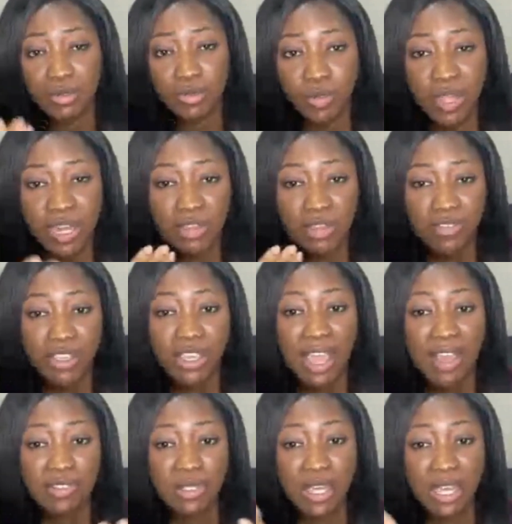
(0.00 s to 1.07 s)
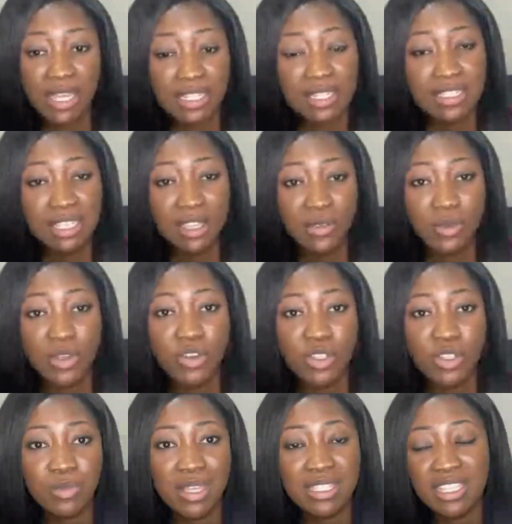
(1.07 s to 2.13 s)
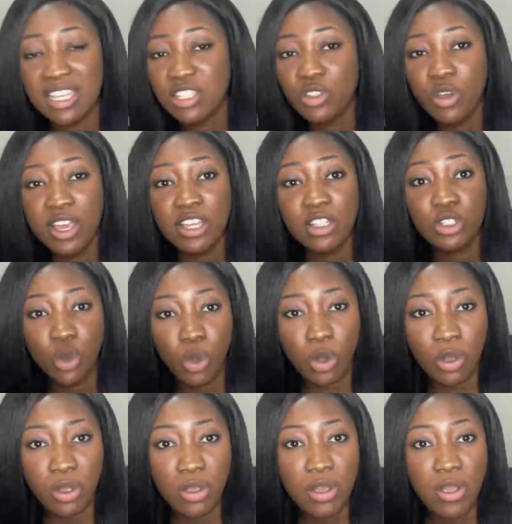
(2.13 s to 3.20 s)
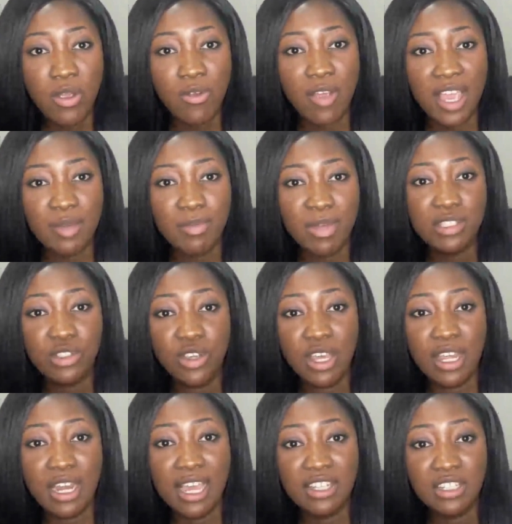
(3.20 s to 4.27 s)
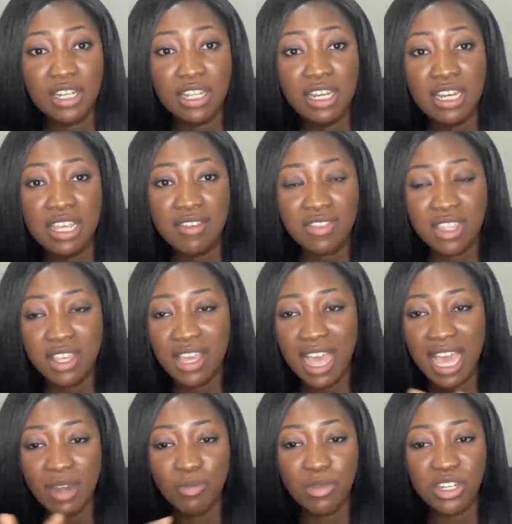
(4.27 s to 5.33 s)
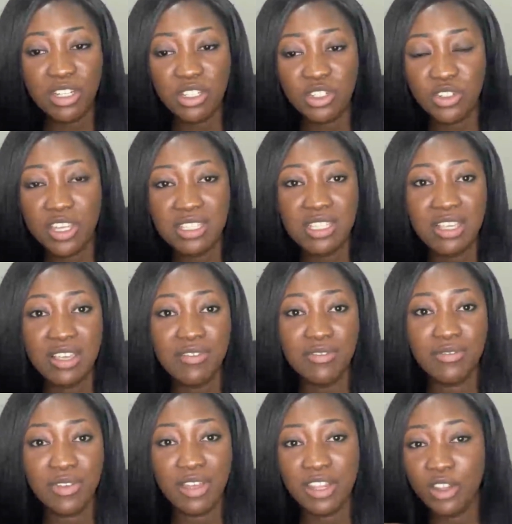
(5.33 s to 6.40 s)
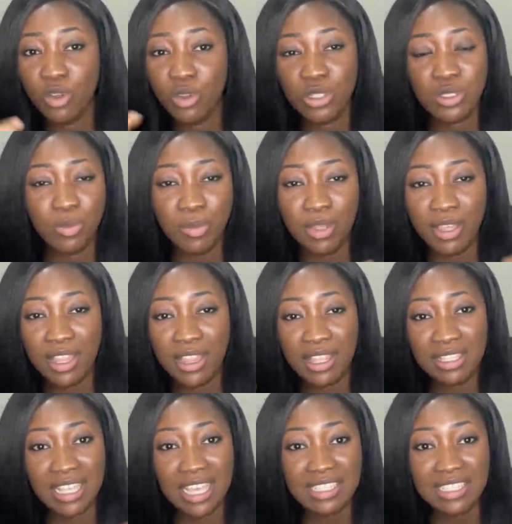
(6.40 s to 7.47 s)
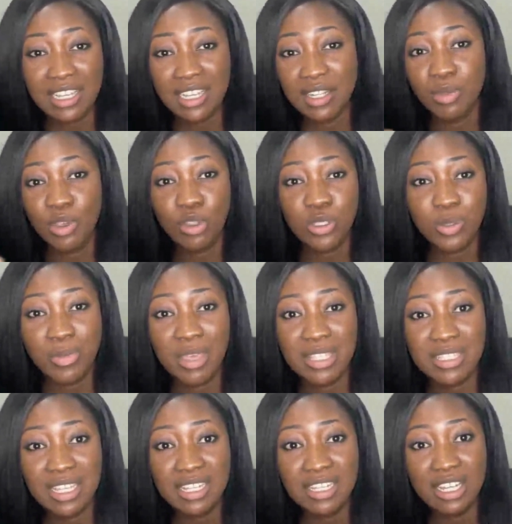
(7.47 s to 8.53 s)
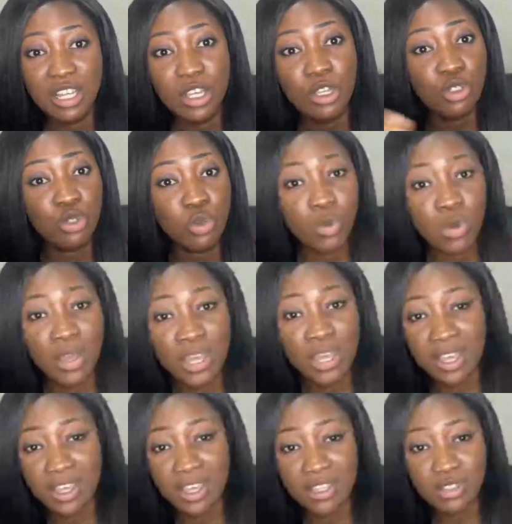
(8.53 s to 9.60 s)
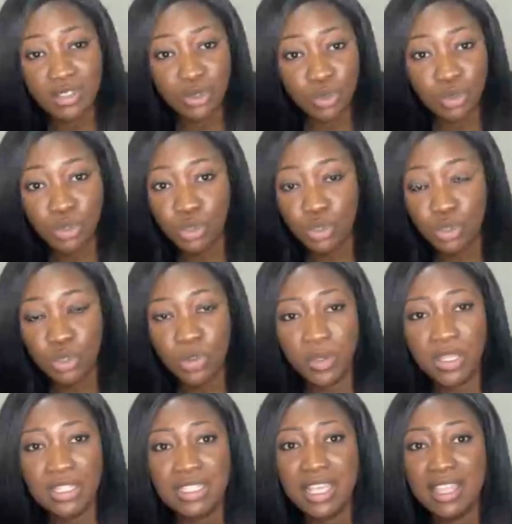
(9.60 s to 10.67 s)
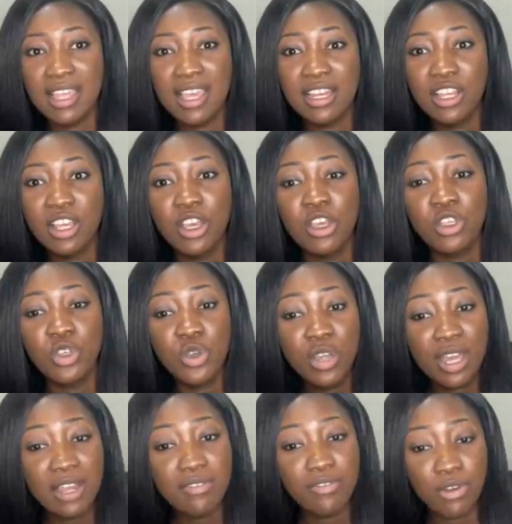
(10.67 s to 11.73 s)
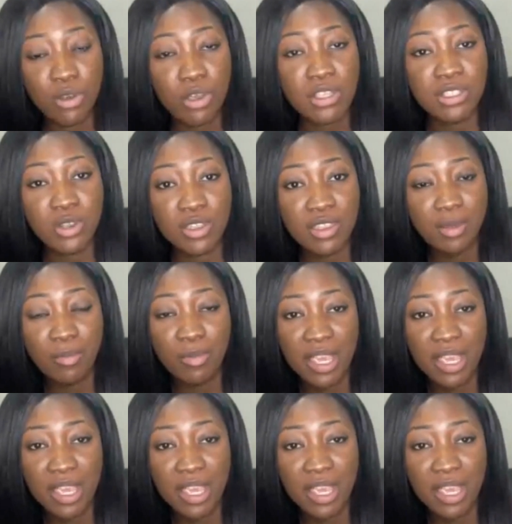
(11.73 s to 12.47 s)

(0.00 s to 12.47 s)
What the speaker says: whenever you have to undertake recruitment, it's not a chore, right? But you can actually leave the administrative and the site that can be automated to a tool to do it. And then you can focus on the